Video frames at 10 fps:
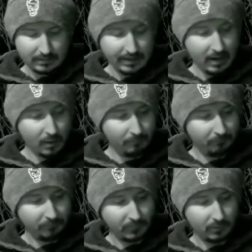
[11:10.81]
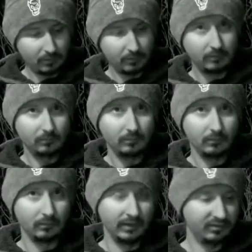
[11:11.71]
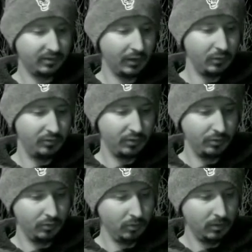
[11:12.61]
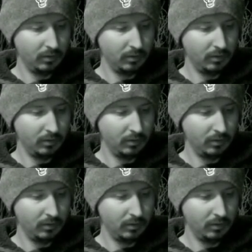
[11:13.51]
Now, let's go to